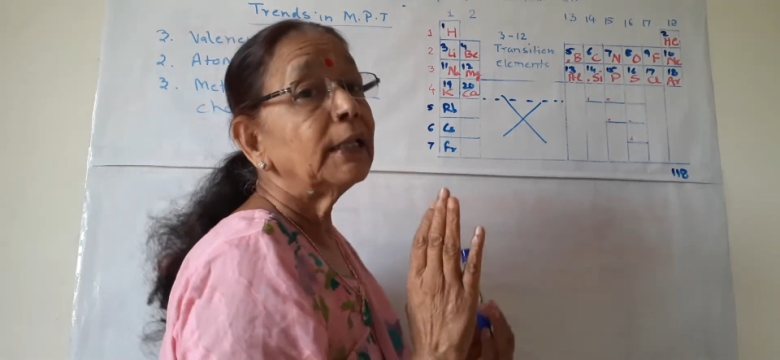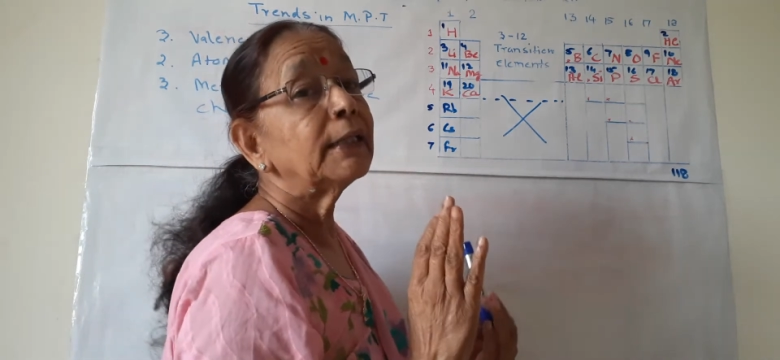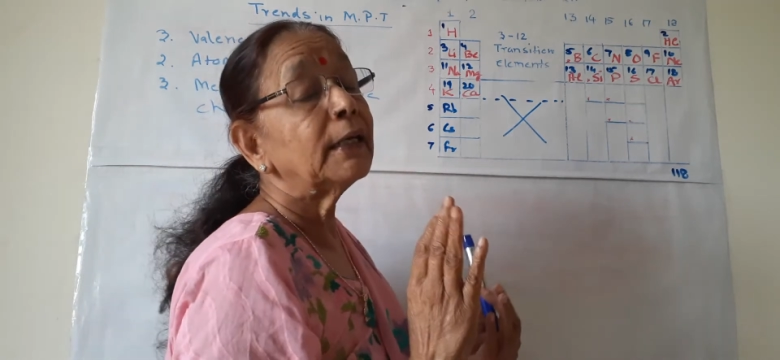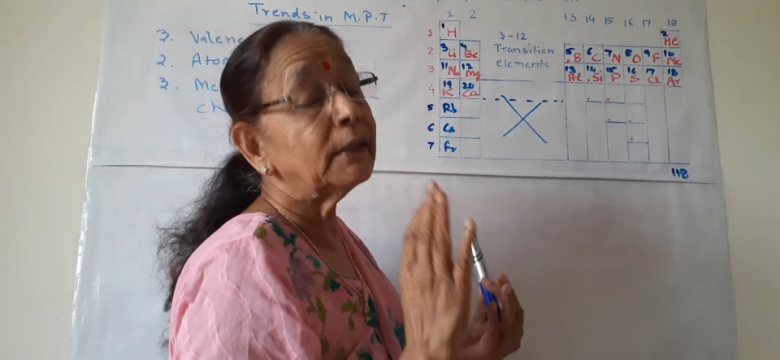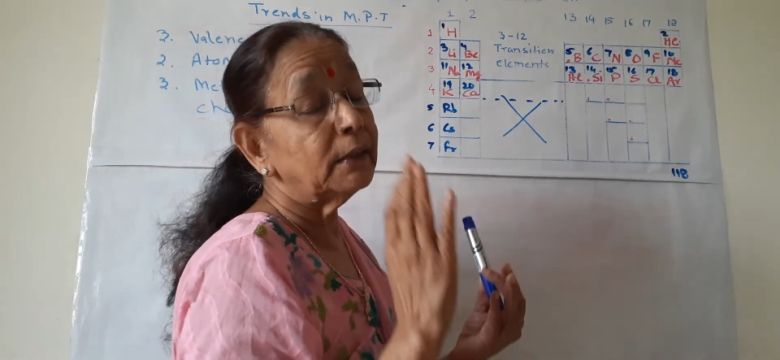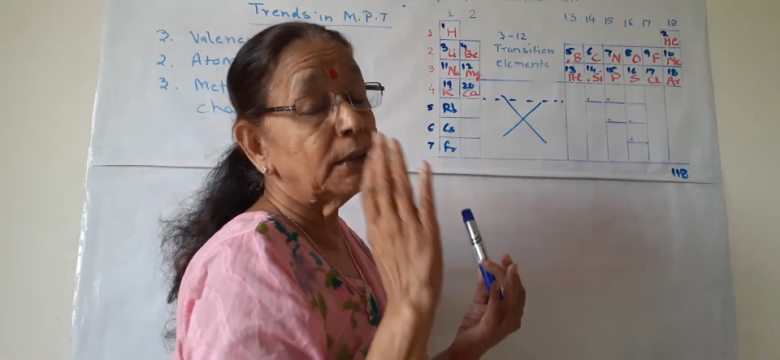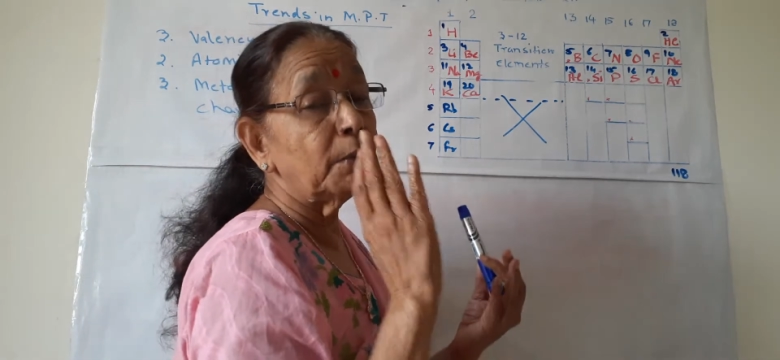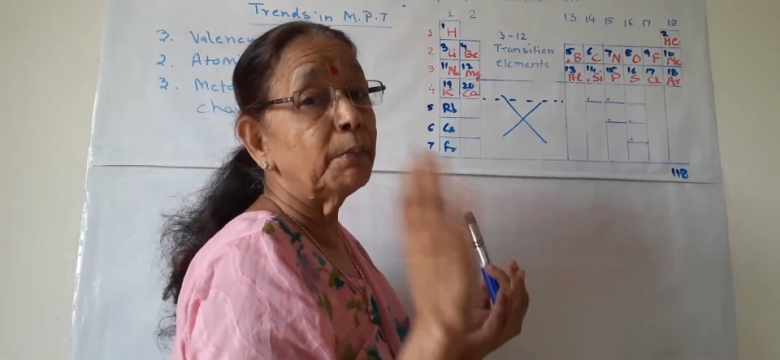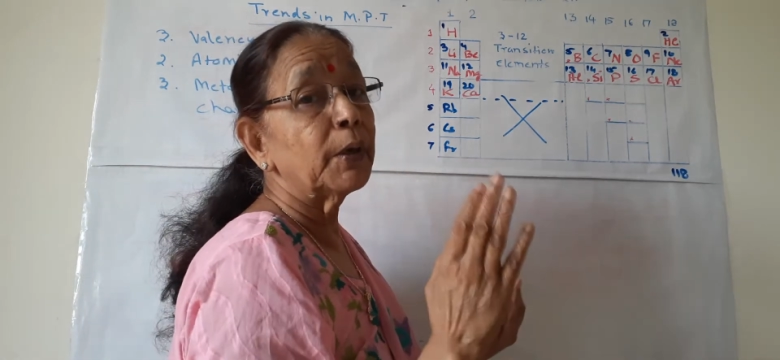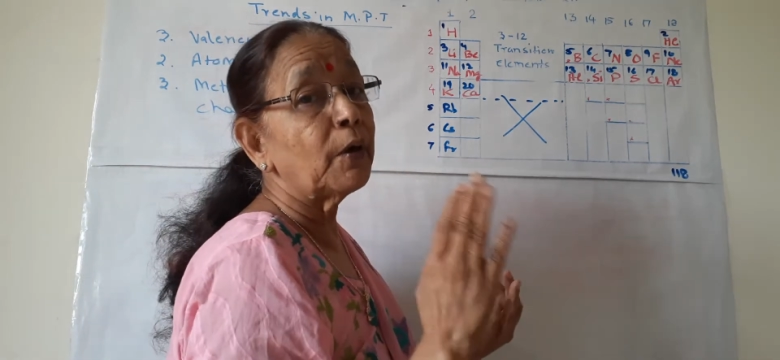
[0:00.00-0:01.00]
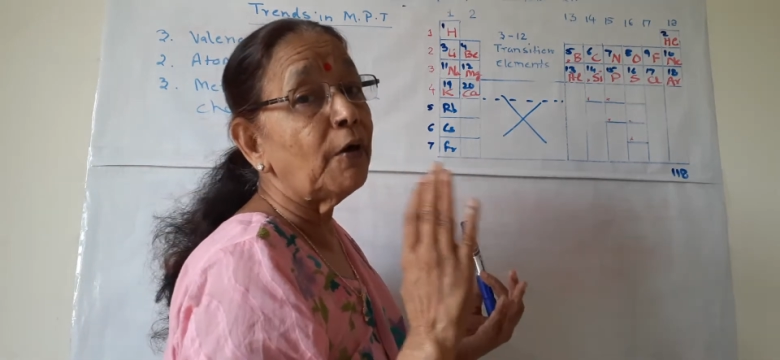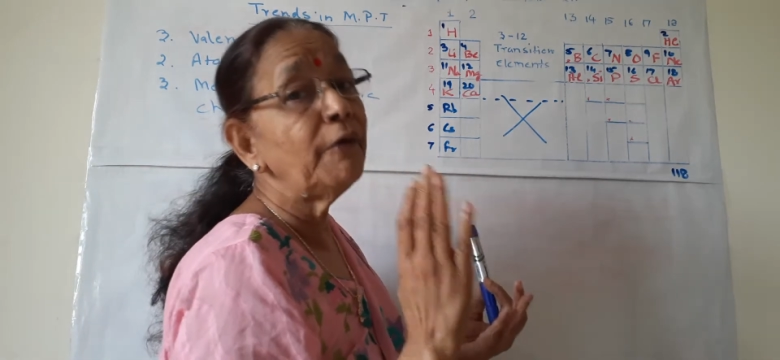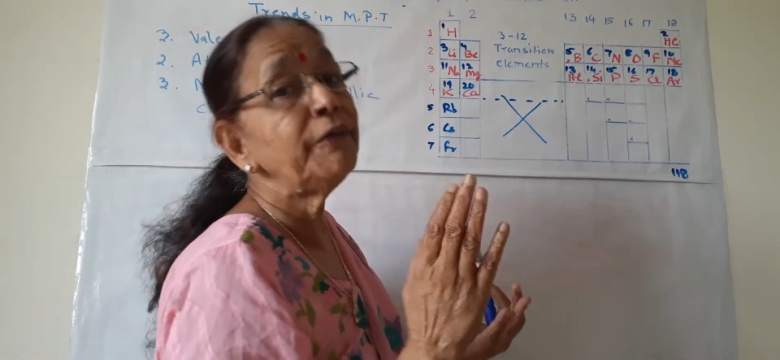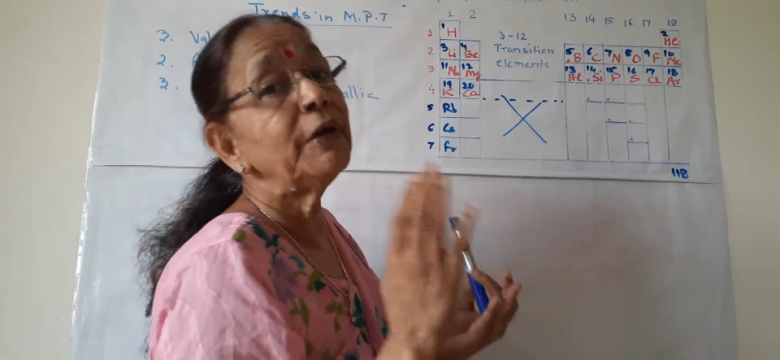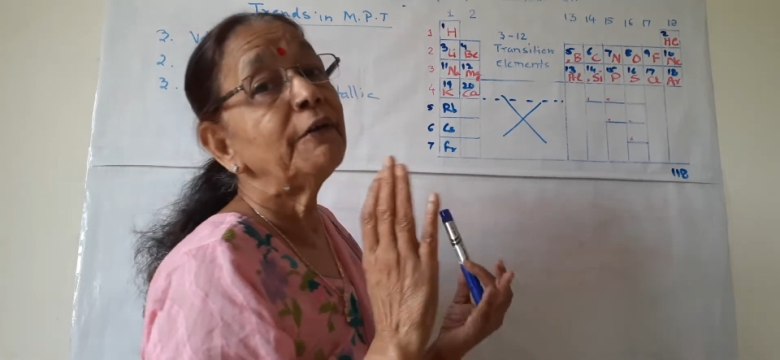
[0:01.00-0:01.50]
the number
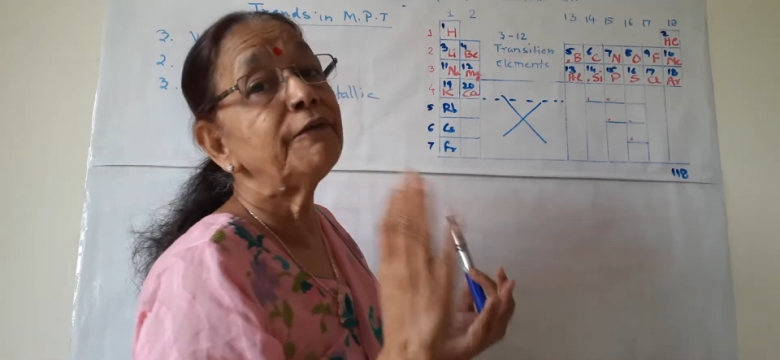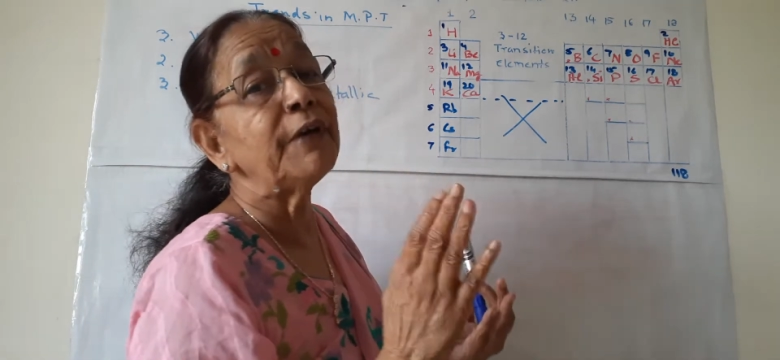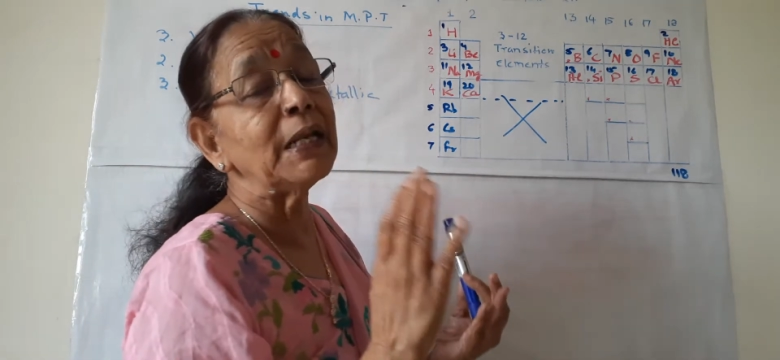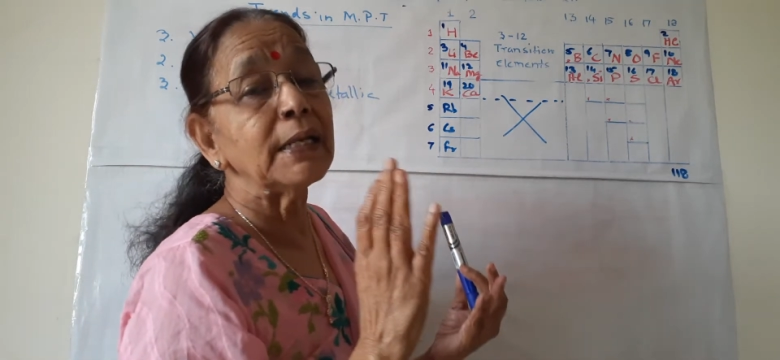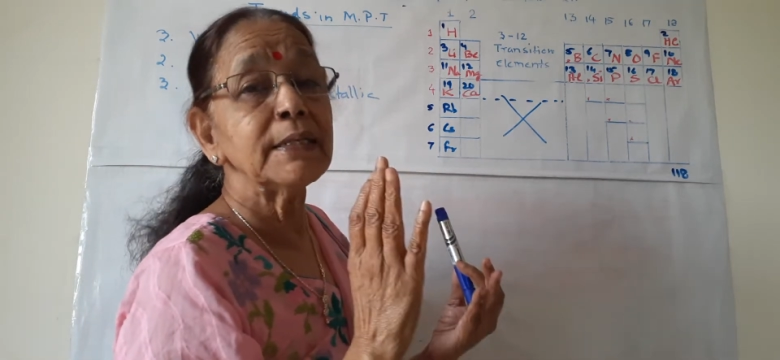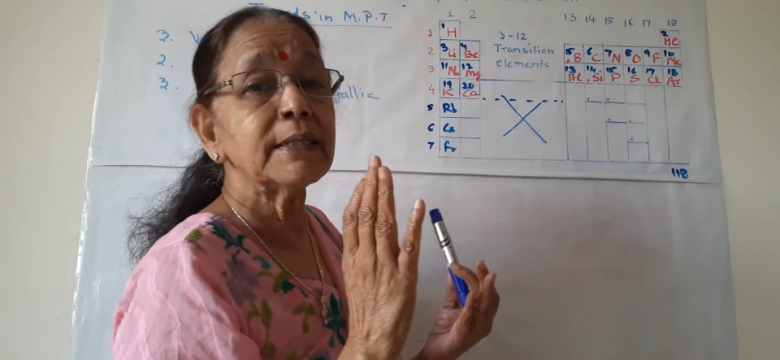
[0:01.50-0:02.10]
of valence